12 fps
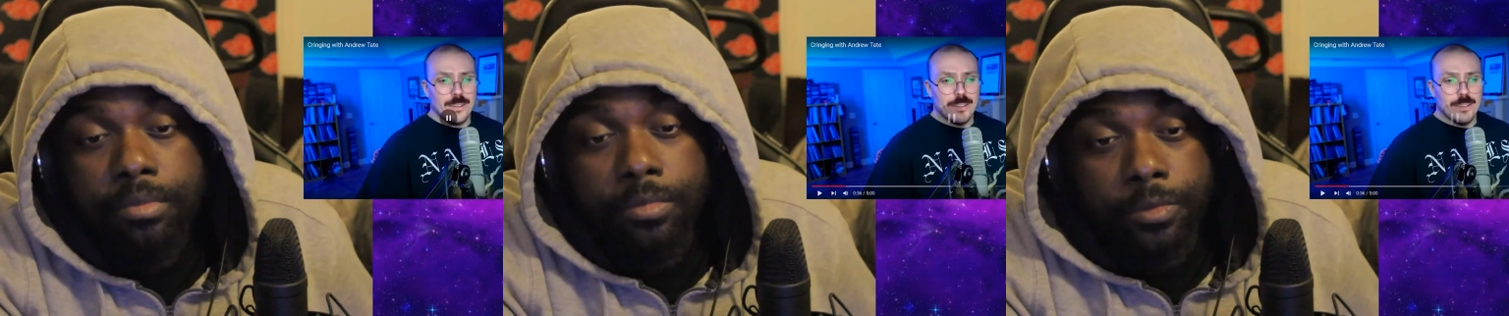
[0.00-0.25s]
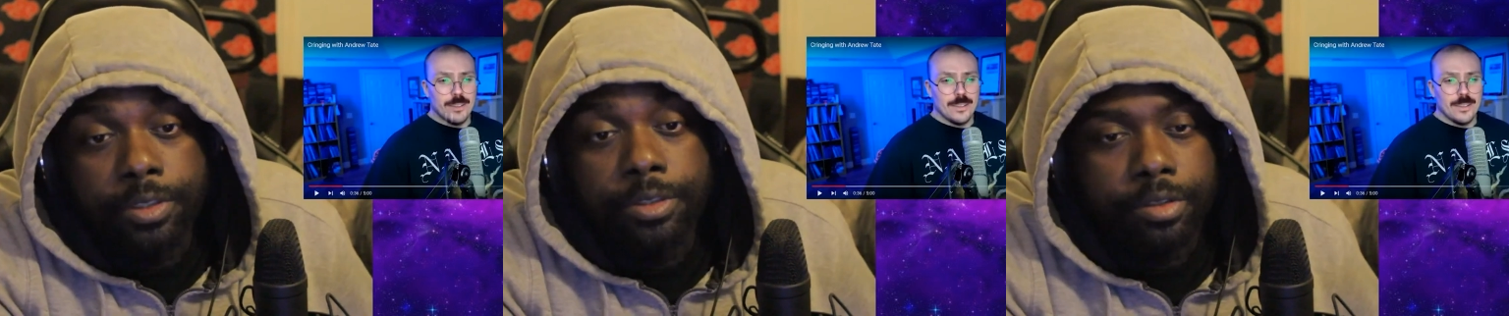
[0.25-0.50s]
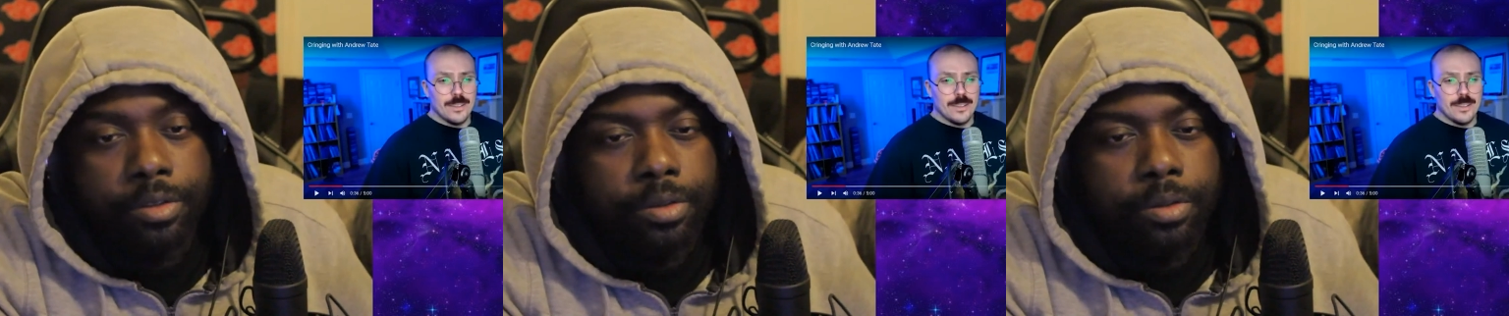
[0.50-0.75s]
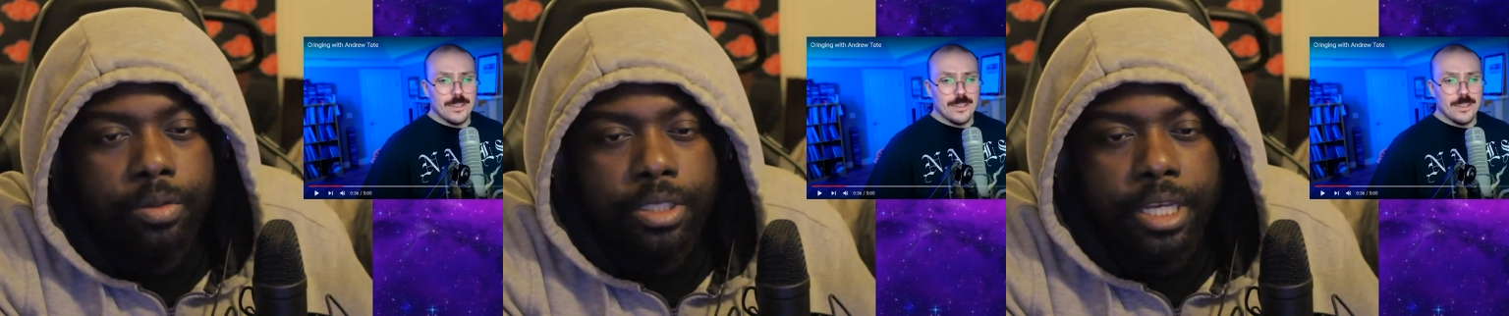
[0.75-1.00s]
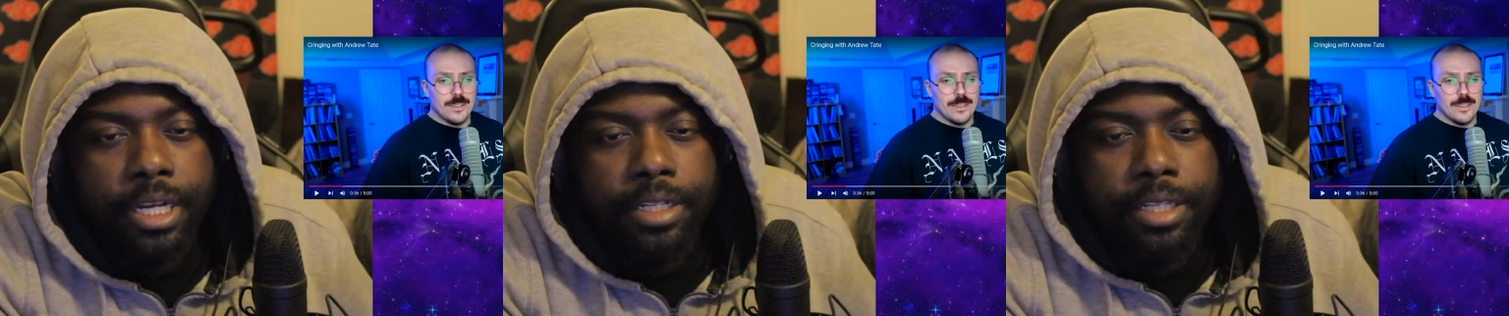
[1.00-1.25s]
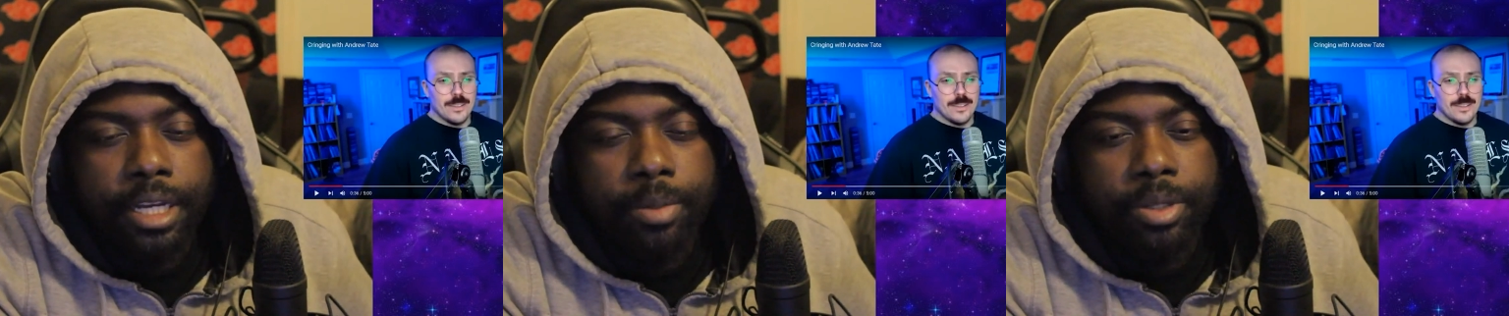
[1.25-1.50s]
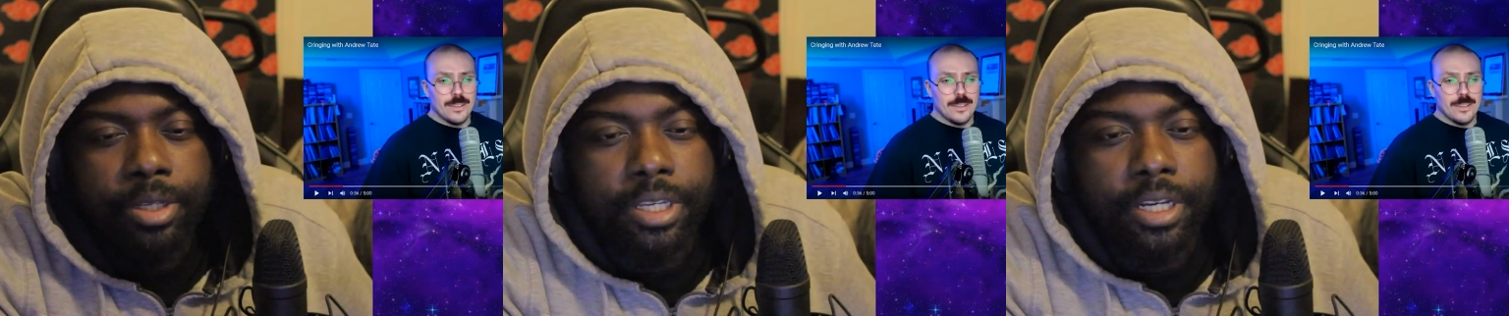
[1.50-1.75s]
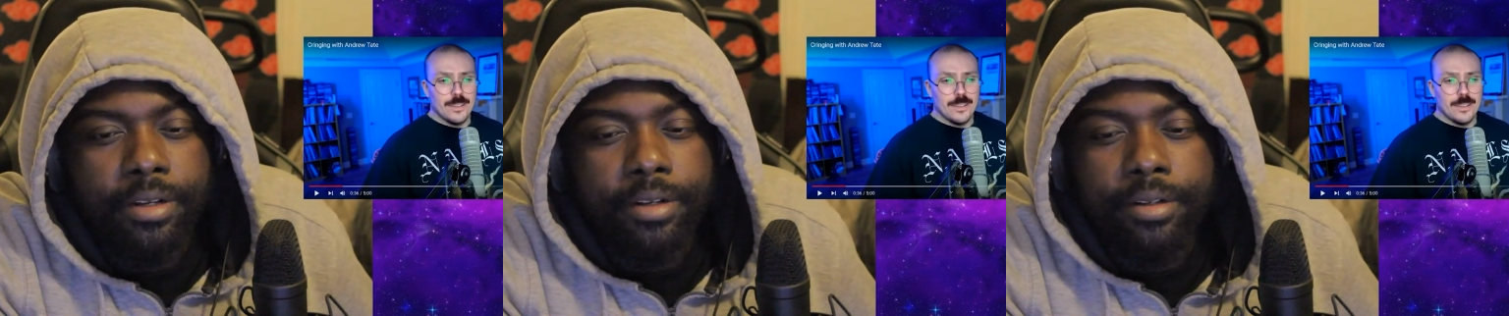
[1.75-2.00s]
Speaker 1: You stated that in the
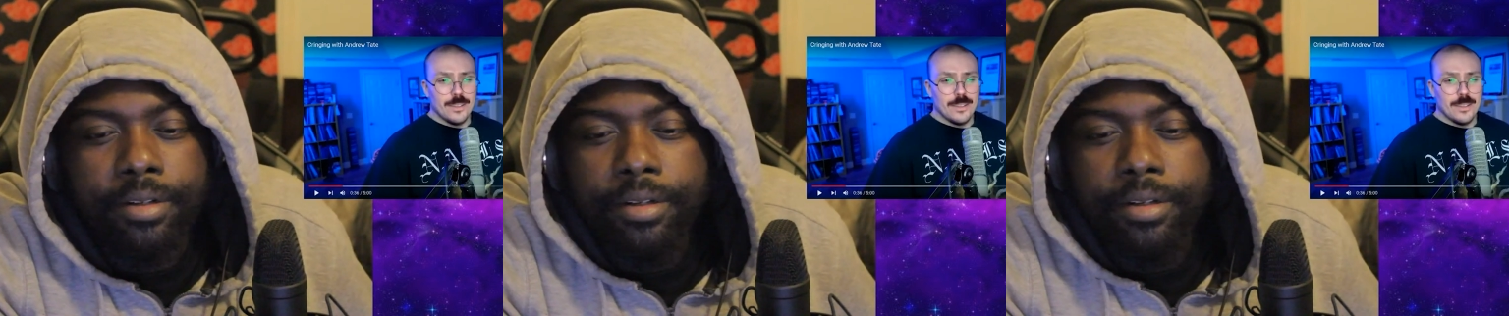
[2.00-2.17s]
beginning.